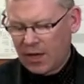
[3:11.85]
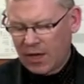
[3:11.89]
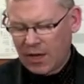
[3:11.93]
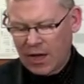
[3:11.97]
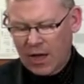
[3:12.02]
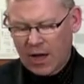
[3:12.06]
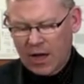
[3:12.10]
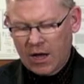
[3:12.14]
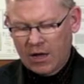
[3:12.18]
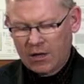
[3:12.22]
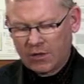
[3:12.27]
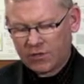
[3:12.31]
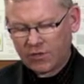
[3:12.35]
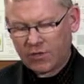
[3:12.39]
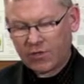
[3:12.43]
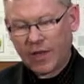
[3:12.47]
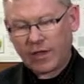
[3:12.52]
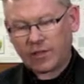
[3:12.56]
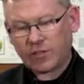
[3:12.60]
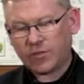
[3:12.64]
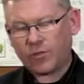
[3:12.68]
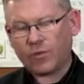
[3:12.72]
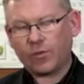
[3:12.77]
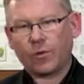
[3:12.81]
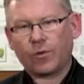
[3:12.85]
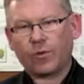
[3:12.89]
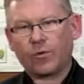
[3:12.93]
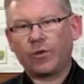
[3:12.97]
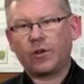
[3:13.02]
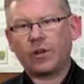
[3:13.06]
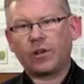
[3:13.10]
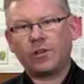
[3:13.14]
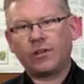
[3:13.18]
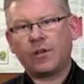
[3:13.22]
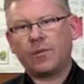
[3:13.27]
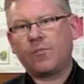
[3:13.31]
So that's
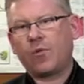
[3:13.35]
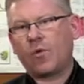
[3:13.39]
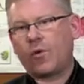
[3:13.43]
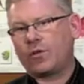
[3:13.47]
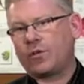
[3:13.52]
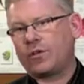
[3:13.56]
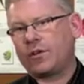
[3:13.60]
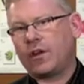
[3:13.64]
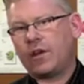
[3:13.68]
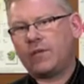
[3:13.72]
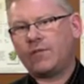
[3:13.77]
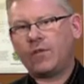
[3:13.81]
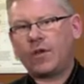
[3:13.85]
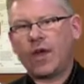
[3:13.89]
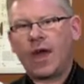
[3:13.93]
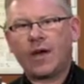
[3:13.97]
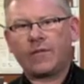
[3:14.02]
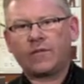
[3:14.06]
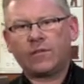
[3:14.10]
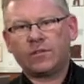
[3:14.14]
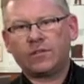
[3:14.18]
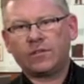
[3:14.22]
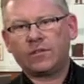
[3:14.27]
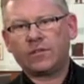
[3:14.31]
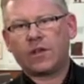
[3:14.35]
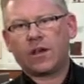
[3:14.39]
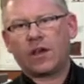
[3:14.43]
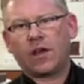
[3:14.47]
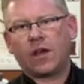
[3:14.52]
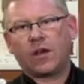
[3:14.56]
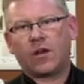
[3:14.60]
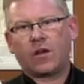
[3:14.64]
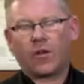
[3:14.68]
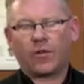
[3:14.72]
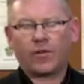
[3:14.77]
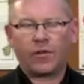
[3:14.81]
critically important. And if you haven't
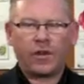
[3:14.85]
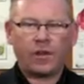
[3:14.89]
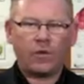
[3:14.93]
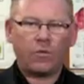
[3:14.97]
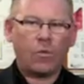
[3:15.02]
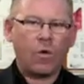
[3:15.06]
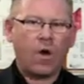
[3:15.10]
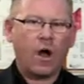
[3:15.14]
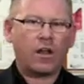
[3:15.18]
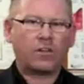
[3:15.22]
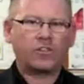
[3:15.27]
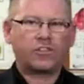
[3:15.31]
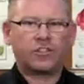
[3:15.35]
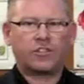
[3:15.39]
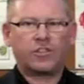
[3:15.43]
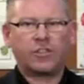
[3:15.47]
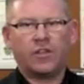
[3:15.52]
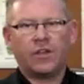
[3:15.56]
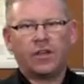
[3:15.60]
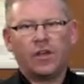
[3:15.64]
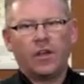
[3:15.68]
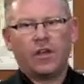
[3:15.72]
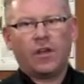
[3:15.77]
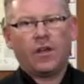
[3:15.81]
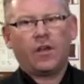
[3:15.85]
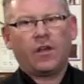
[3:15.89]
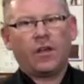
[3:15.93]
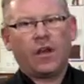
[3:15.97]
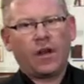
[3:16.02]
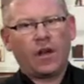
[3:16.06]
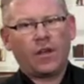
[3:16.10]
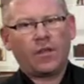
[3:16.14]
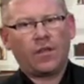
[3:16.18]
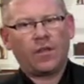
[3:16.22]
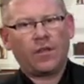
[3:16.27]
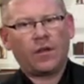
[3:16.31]
already watched
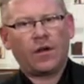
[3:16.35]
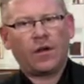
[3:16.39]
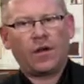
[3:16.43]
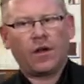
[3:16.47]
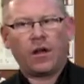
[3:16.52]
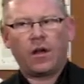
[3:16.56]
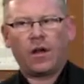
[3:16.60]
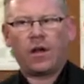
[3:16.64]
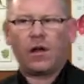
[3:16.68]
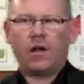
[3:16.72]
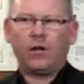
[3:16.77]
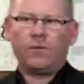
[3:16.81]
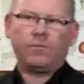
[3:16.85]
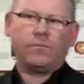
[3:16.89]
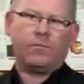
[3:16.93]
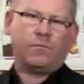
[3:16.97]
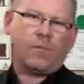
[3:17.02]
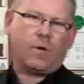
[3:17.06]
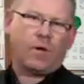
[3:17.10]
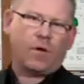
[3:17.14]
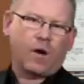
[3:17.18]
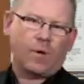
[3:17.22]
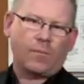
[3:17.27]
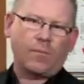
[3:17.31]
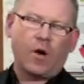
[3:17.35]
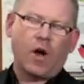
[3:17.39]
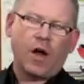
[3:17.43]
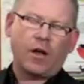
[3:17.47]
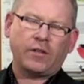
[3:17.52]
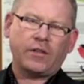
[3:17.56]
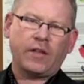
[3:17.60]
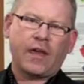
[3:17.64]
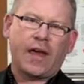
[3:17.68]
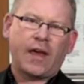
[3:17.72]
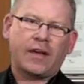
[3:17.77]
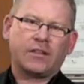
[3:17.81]
our
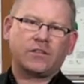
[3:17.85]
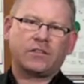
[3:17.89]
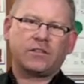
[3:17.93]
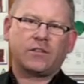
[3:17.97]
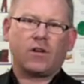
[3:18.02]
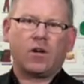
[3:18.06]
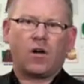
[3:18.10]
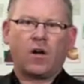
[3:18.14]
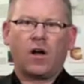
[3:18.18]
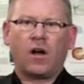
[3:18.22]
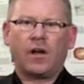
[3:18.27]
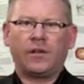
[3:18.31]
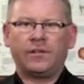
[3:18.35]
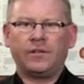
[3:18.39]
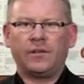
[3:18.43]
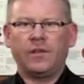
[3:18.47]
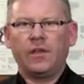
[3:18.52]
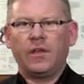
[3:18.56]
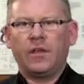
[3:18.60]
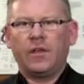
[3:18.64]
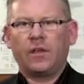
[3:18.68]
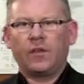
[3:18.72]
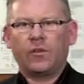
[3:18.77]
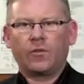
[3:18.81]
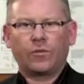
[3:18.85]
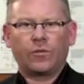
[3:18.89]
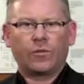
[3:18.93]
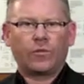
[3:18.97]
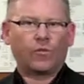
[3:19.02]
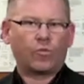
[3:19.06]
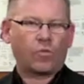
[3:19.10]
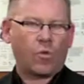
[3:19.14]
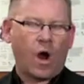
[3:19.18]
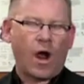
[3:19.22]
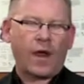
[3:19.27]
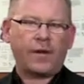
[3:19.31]
podcast on
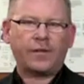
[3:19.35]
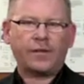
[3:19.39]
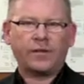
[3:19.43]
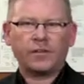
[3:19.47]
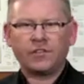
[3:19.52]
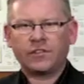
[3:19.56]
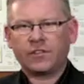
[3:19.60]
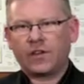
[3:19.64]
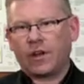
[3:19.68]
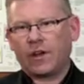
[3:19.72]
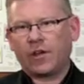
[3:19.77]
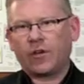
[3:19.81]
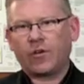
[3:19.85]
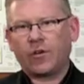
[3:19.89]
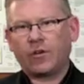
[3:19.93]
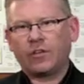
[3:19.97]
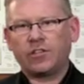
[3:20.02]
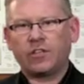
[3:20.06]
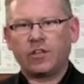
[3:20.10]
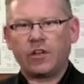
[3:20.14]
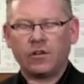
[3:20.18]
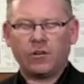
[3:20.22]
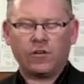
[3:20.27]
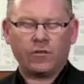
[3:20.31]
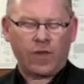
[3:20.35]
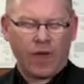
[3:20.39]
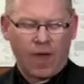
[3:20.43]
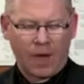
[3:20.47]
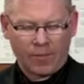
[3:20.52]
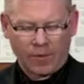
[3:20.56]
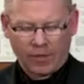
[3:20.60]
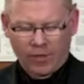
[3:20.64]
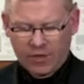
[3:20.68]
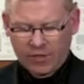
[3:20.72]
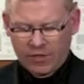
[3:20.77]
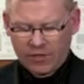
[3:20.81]
grinders, then I encourage you to do
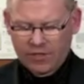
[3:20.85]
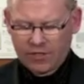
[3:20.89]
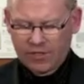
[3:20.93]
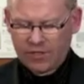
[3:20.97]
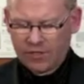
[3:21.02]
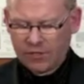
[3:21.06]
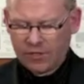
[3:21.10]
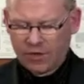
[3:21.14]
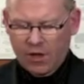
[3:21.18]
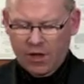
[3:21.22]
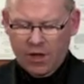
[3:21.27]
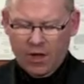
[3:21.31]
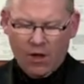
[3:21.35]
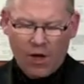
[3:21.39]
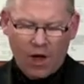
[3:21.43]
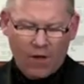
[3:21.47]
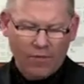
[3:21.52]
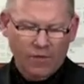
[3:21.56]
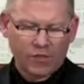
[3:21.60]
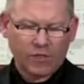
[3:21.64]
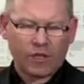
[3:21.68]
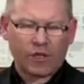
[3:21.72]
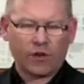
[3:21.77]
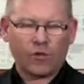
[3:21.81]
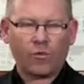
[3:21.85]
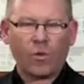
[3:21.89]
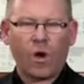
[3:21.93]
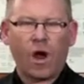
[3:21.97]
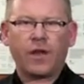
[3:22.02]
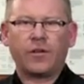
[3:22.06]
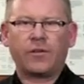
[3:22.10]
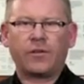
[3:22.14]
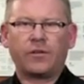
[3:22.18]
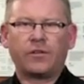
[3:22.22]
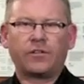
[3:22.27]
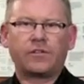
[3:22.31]
that, because obviously a
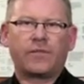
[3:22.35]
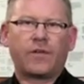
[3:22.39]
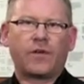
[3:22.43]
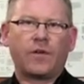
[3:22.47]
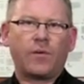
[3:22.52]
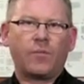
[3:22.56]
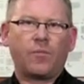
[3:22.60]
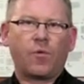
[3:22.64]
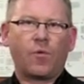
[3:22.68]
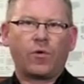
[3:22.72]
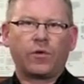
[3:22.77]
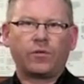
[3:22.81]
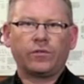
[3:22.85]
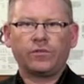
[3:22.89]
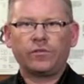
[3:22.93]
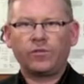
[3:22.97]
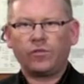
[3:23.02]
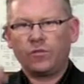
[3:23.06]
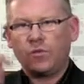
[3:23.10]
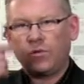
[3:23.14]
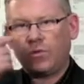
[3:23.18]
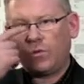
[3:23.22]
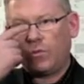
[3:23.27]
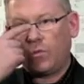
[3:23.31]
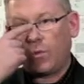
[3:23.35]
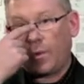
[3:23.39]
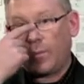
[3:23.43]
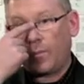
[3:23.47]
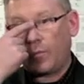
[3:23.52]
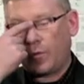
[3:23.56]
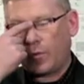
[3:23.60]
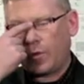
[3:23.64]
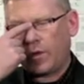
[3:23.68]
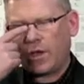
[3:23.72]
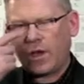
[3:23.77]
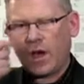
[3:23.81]
grinder is a very important tool when
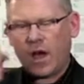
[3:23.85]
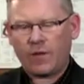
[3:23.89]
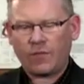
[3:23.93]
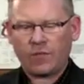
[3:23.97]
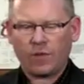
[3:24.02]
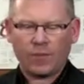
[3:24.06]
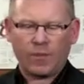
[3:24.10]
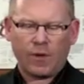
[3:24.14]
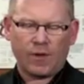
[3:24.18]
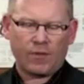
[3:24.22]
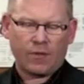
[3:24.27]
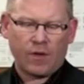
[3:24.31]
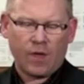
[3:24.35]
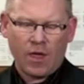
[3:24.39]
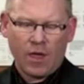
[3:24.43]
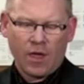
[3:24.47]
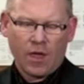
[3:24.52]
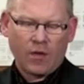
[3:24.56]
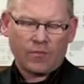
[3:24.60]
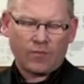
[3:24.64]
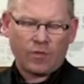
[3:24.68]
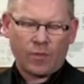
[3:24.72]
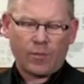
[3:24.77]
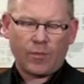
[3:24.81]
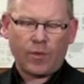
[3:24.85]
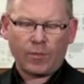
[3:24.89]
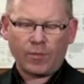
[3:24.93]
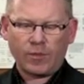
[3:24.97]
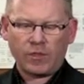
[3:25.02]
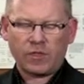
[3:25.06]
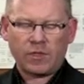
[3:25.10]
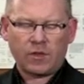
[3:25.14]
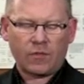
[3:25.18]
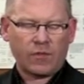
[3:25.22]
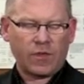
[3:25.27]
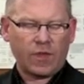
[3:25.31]
brewing coffee. But for the
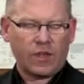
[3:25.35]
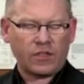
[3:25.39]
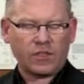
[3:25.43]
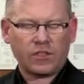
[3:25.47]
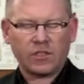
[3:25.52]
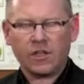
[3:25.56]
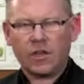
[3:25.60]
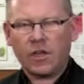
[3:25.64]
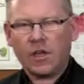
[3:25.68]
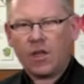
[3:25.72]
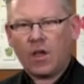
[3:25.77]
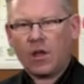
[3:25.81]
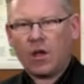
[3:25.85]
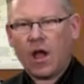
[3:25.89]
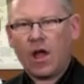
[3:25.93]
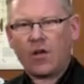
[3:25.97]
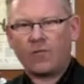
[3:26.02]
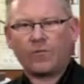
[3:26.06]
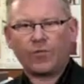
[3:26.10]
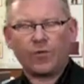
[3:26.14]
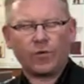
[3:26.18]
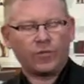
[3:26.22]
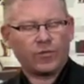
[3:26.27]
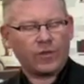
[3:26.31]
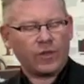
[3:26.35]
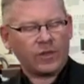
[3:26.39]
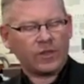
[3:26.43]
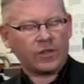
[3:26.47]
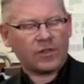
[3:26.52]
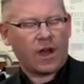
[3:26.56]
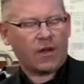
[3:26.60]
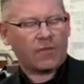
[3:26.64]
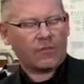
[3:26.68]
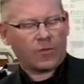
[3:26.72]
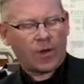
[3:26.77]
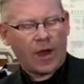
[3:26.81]
purposes of this, I've
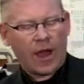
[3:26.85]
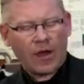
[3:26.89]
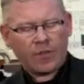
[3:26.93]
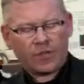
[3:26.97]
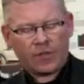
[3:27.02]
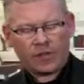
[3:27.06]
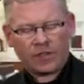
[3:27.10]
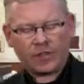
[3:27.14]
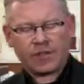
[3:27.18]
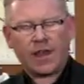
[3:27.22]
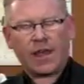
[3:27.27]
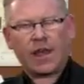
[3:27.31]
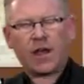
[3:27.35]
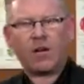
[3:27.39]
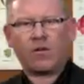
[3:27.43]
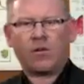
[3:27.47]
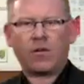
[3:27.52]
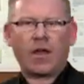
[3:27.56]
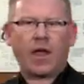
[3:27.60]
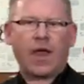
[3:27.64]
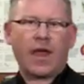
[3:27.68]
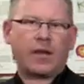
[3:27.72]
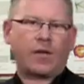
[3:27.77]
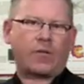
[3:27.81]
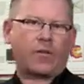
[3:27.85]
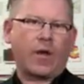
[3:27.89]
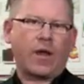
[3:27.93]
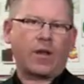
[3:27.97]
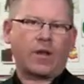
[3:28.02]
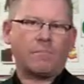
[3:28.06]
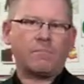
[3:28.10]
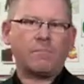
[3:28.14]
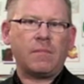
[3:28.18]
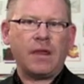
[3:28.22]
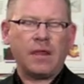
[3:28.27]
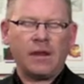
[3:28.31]
ground this now at
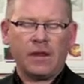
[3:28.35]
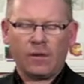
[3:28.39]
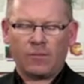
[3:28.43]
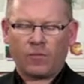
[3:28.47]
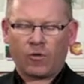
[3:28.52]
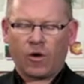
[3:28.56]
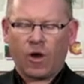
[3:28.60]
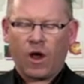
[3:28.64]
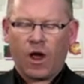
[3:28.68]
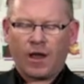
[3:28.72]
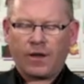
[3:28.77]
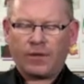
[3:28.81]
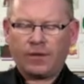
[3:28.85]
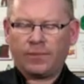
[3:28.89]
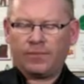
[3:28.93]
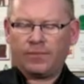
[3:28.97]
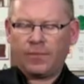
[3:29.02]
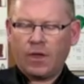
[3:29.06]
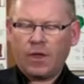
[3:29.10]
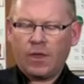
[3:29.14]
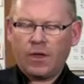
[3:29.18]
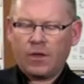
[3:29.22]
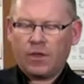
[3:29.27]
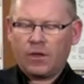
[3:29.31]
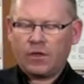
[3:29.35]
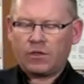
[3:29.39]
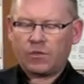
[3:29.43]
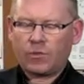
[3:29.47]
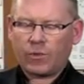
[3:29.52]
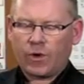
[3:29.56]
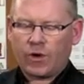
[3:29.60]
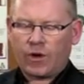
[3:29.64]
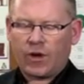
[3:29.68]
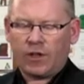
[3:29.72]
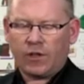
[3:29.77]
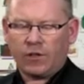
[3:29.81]
around a medium grind. So
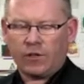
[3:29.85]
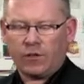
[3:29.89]
we're going